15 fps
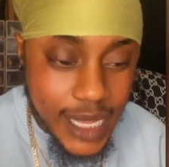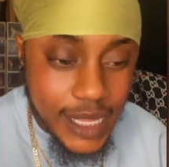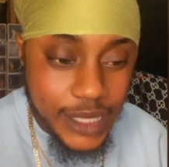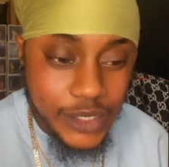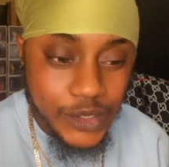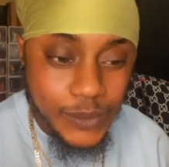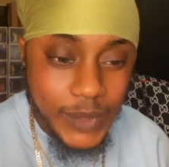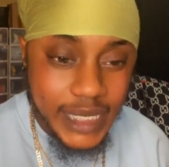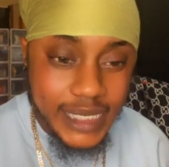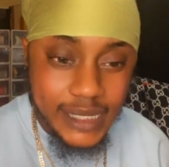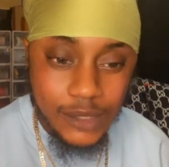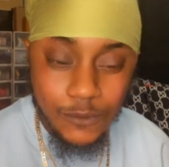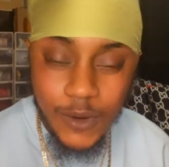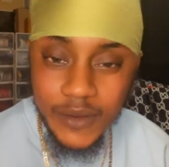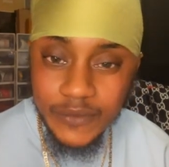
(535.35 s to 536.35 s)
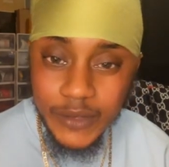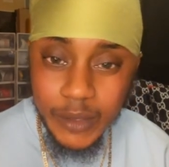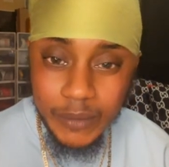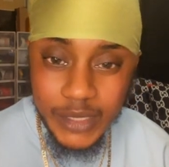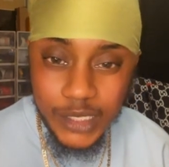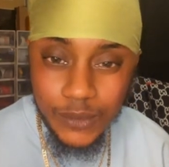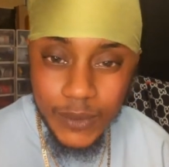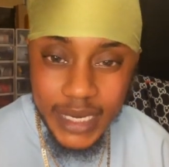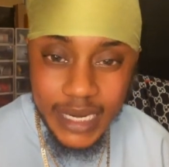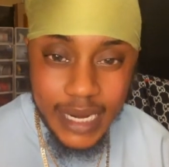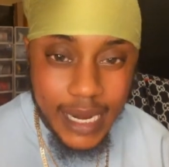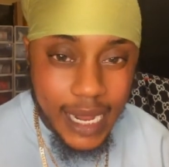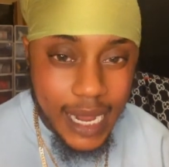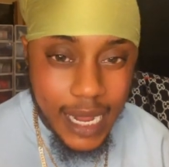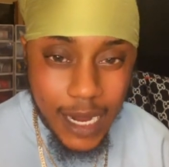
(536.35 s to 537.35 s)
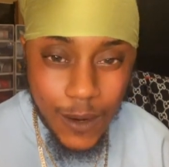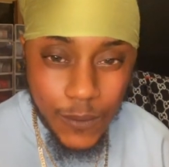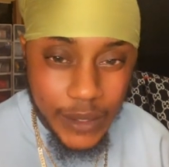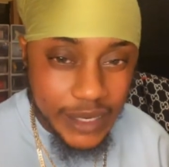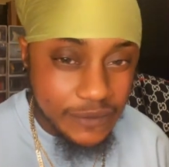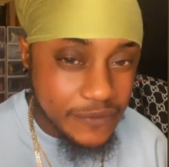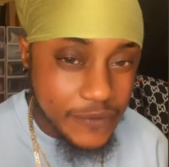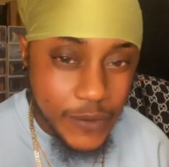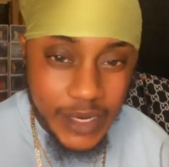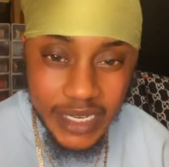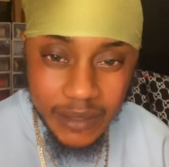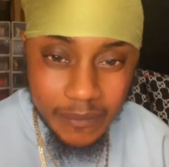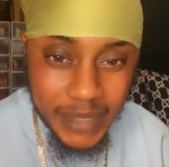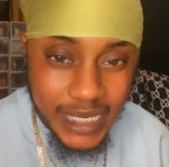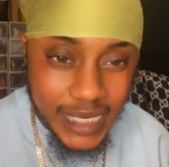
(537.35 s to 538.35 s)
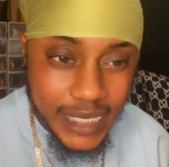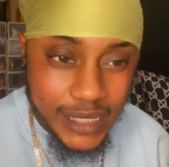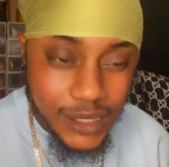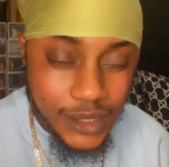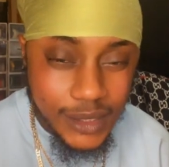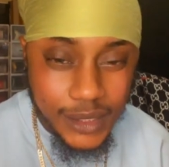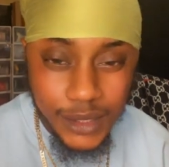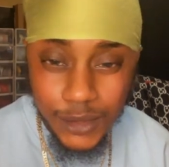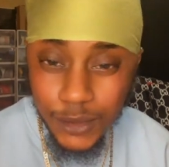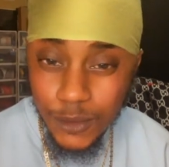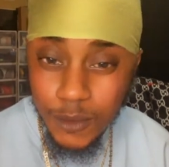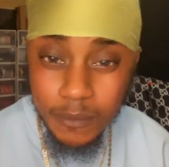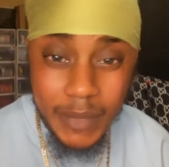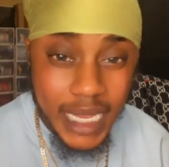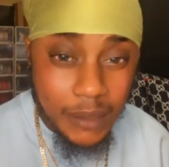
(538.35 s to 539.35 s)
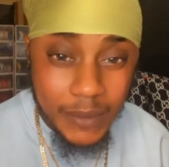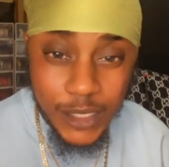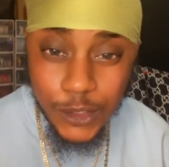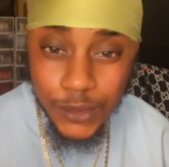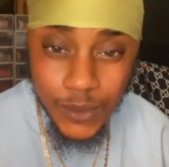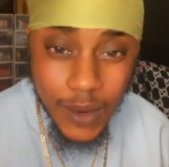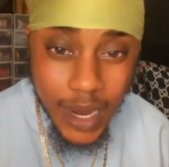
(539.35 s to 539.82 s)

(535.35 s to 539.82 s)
This one is roughly between an hour and 40 minutes to maybe 2